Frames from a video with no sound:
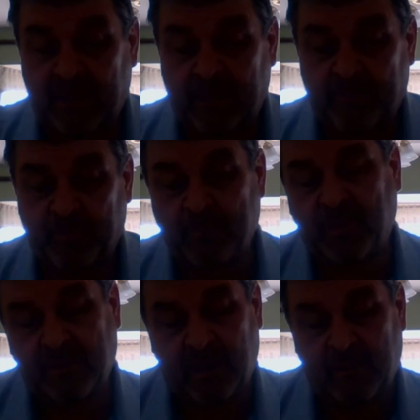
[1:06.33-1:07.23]

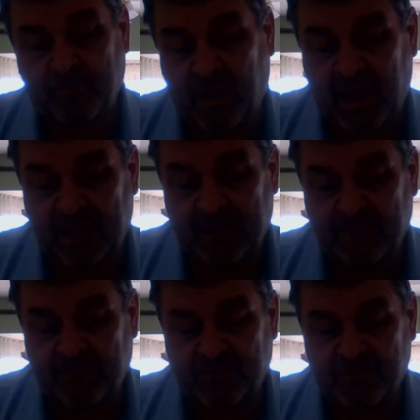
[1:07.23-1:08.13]
I'm kind
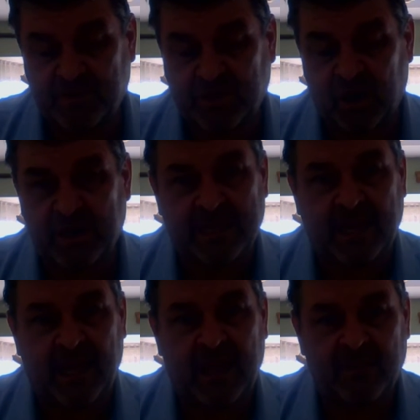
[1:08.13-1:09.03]
of starting to get
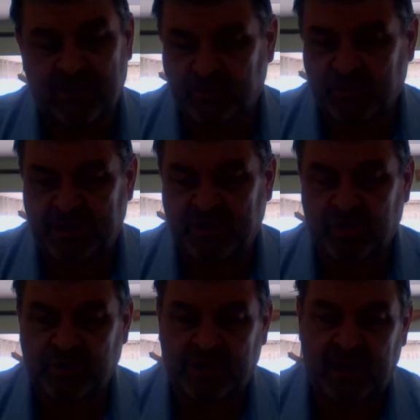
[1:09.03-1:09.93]
the hang of this
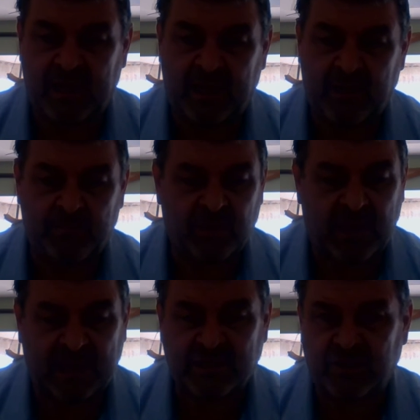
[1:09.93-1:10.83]
research thing. The
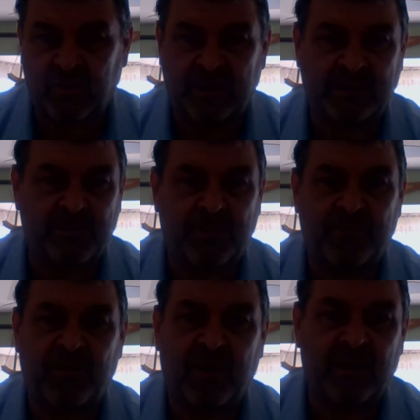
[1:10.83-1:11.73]
last 2 weeks have
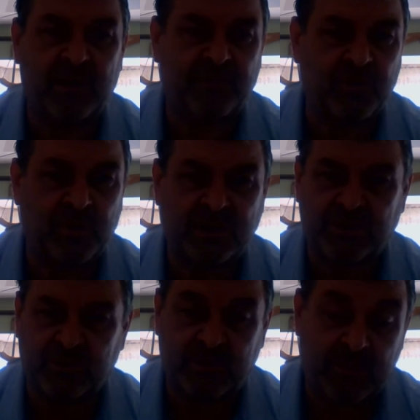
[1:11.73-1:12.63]
been very
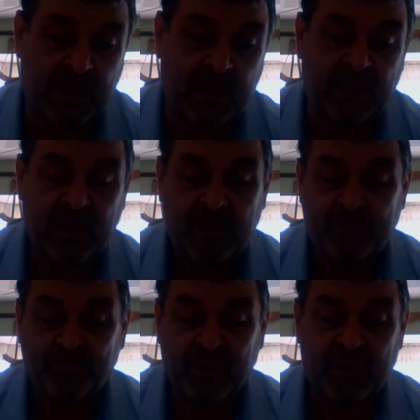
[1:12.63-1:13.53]
influential to me
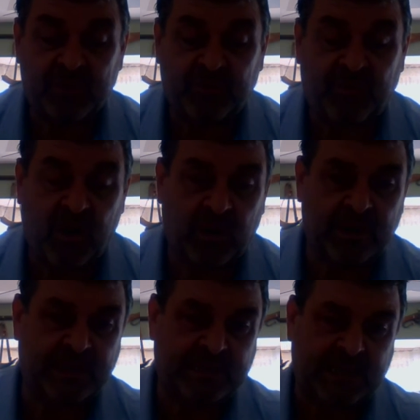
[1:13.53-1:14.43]
as
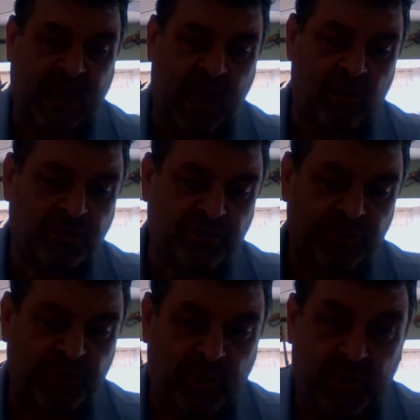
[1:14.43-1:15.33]
far as how
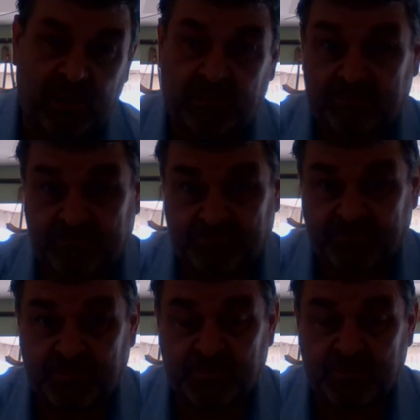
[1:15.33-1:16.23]
to
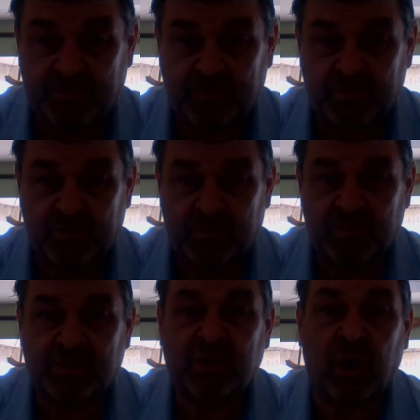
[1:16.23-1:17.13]

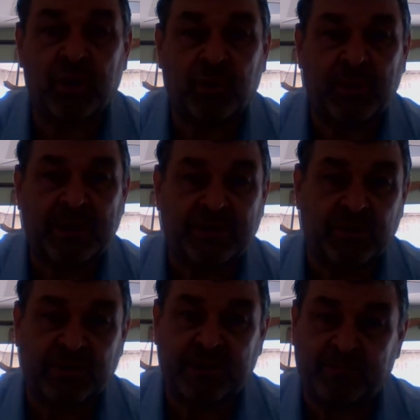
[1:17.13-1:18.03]
start your
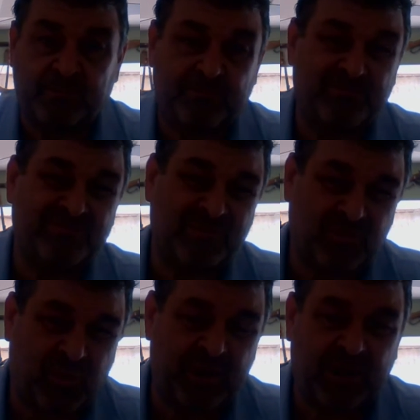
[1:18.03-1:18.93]
research. Because,
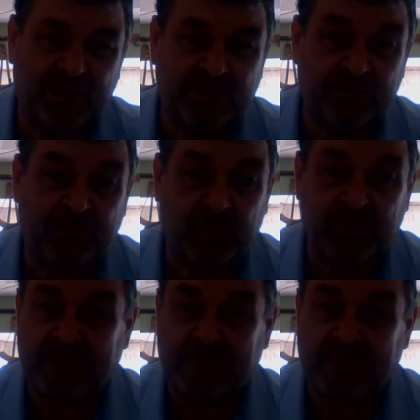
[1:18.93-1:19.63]
quite honestly, before